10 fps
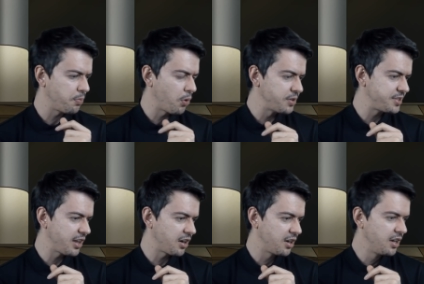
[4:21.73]
of points
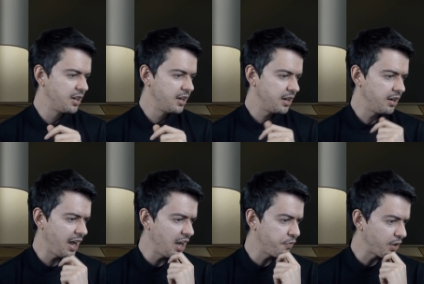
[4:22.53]
there. Uh,
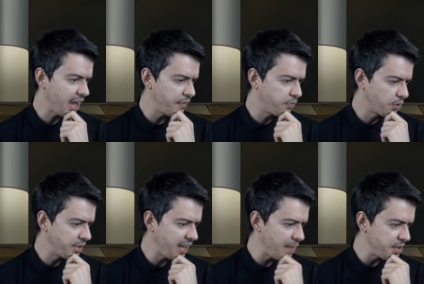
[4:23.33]
84k for
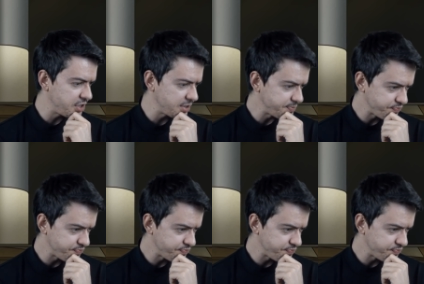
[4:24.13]
the damage,